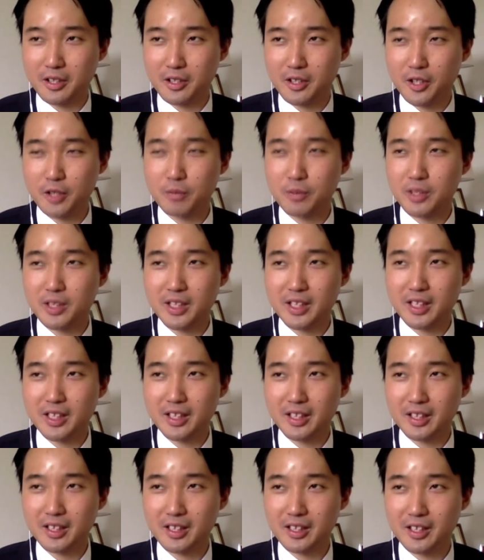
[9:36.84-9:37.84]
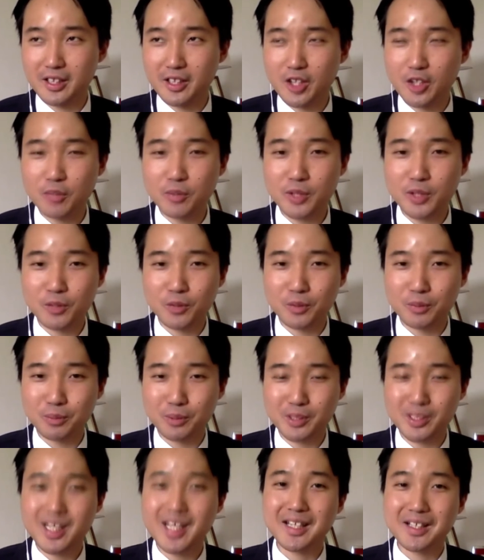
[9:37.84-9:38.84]
Nobody would
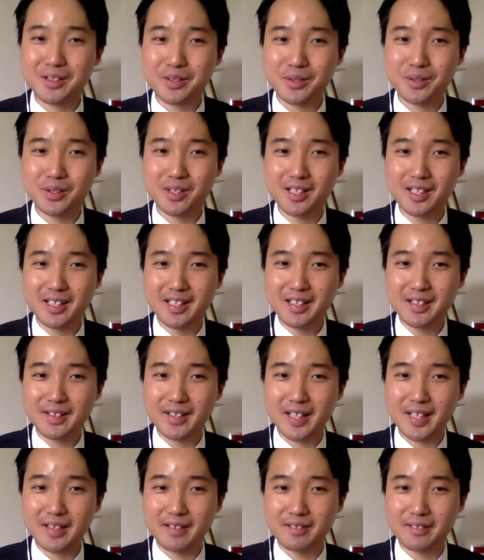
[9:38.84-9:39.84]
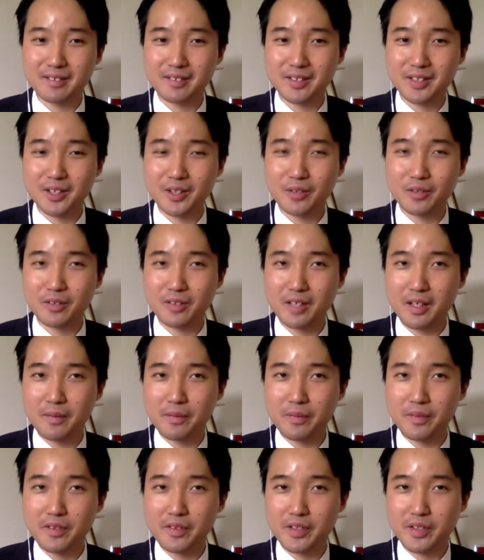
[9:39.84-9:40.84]
pretend that
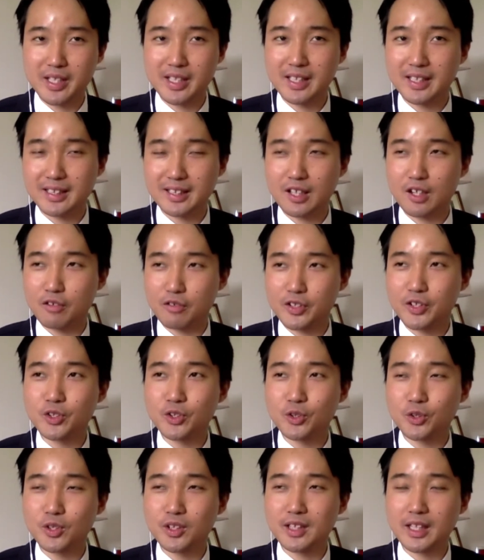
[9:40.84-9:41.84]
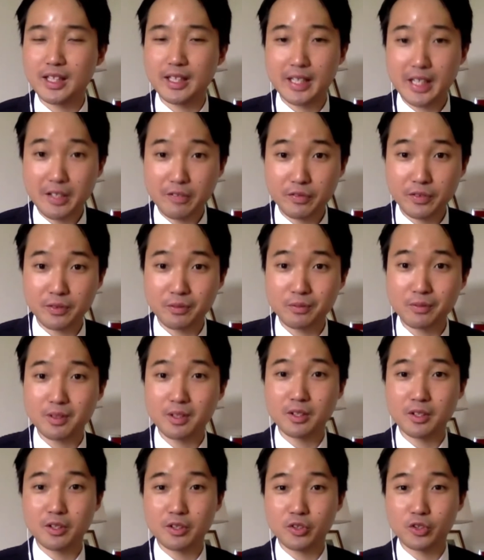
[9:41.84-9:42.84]
these are issues that even
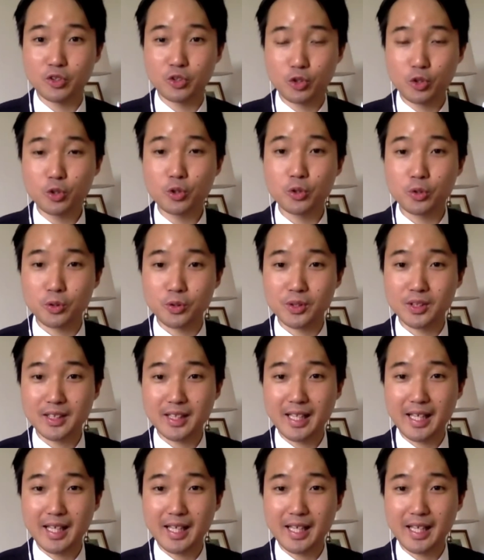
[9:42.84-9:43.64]
students